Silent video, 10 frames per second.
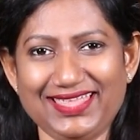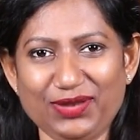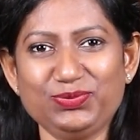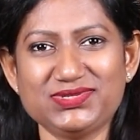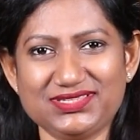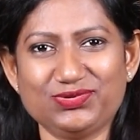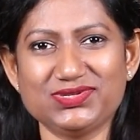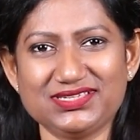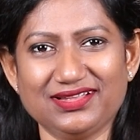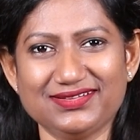That was the
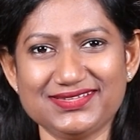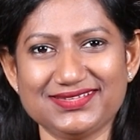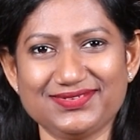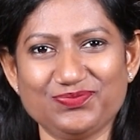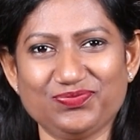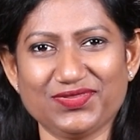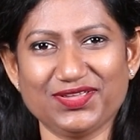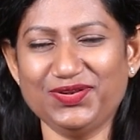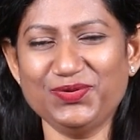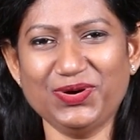result.
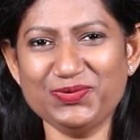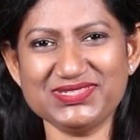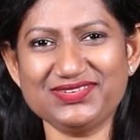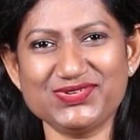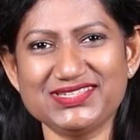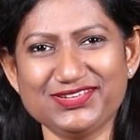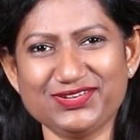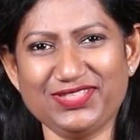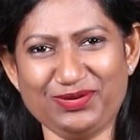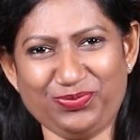You know what was the result
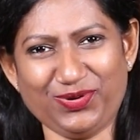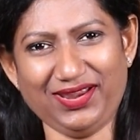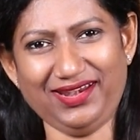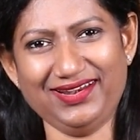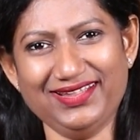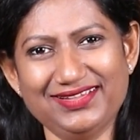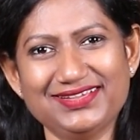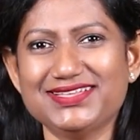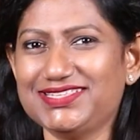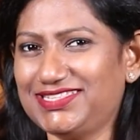of that prayer?
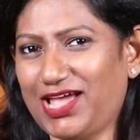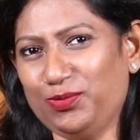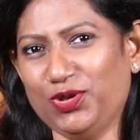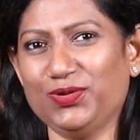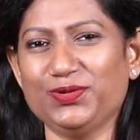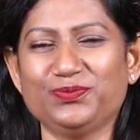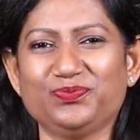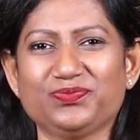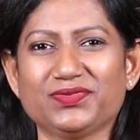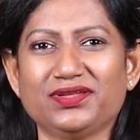Samuel.
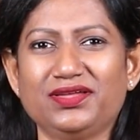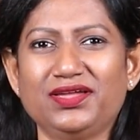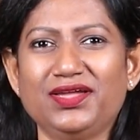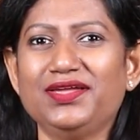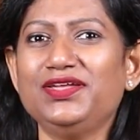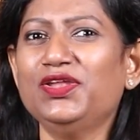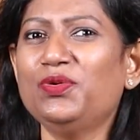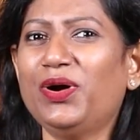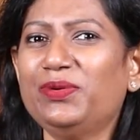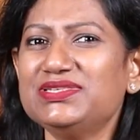You know
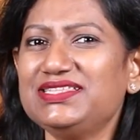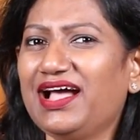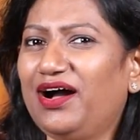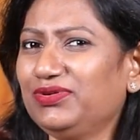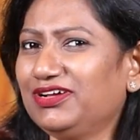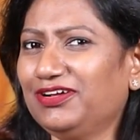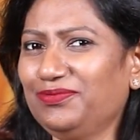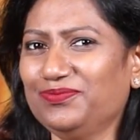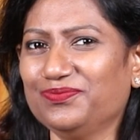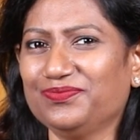what was the outcome?